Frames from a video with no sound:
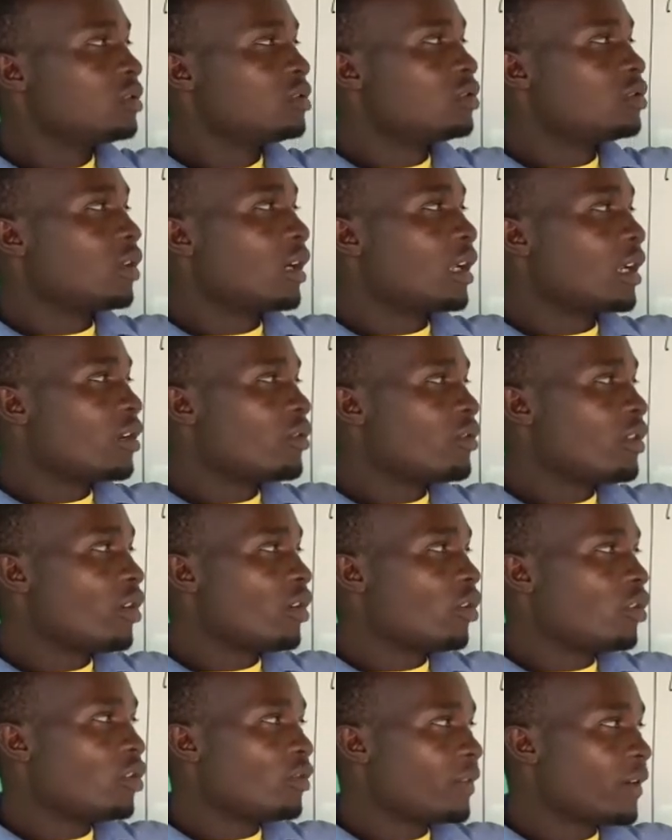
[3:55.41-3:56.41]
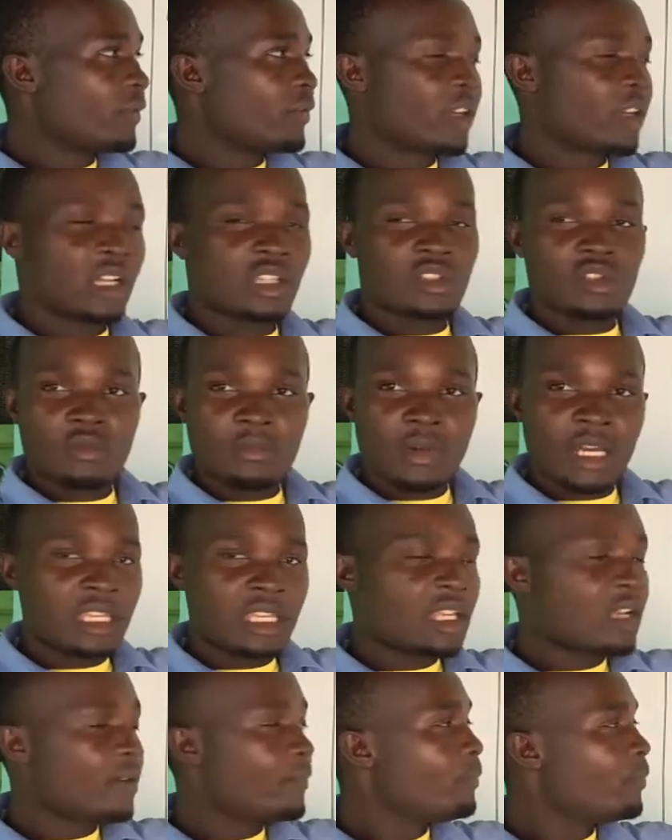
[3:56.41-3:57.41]
to around the Horn of Africa,
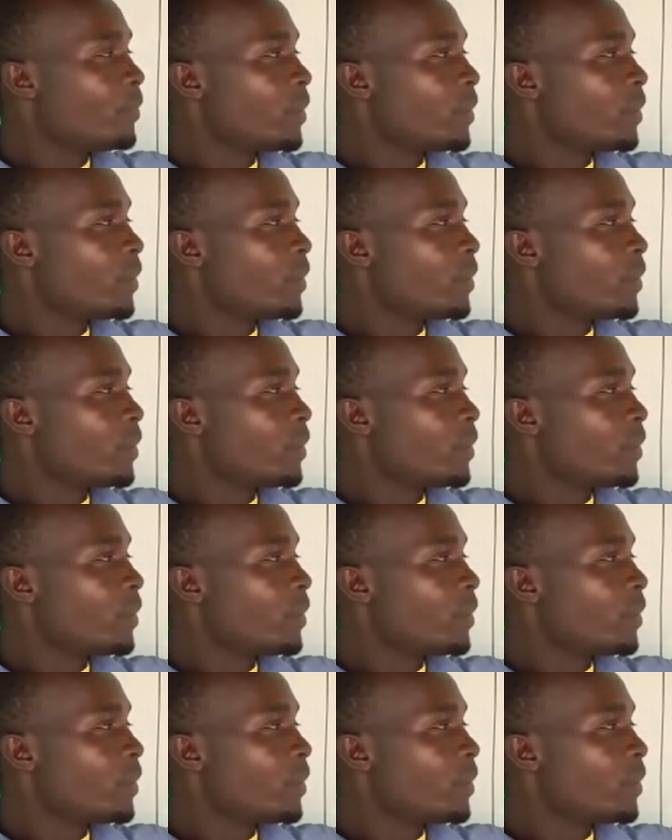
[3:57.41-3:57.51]
Somalia,